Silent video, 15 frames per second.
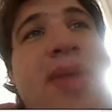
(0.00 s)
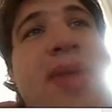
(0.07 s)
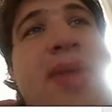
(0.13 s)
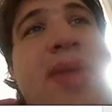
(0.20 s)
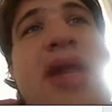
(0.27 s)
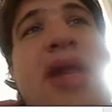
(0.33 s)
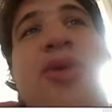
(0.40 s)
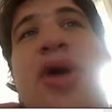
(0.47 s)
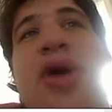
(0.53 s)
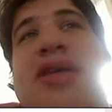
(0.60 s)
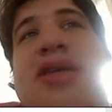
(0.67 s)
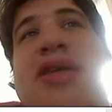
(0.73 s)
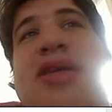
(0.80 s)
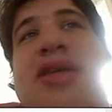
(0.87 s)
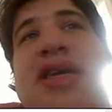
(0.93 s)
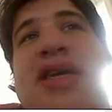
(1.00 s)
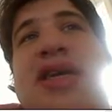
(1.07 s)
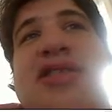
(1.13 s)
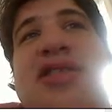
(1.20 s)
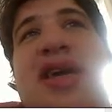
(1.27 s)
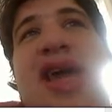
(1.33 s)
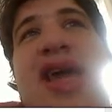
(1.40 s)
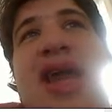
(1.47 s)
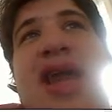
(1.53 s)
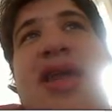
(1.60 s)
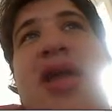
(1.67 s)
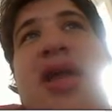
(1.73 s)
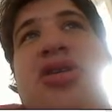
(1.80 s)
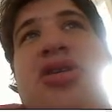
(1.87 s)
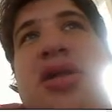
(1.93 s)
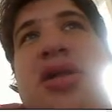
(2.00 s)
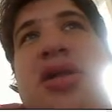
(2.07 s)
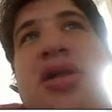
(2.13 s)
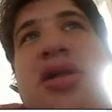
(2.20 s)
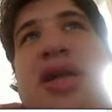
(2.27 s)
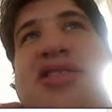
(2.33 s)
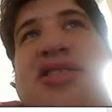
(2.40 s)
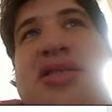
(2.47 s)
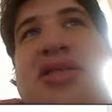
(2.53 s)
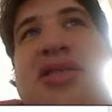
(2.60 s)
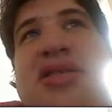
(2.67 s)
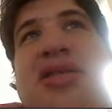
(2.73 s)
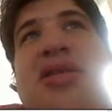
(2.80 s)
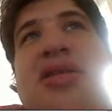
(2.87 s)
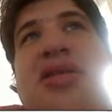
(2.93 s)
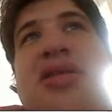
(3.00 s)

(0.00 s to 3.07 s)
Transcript: In many ways, he's like any other adolescent.